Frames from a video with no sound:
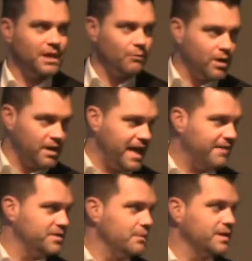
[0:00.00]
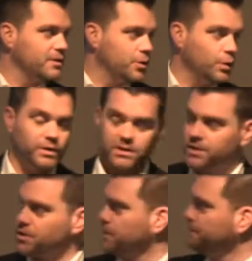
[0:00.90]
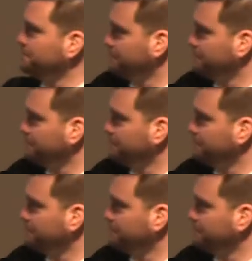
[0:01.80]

They wanted to have something cool and digital.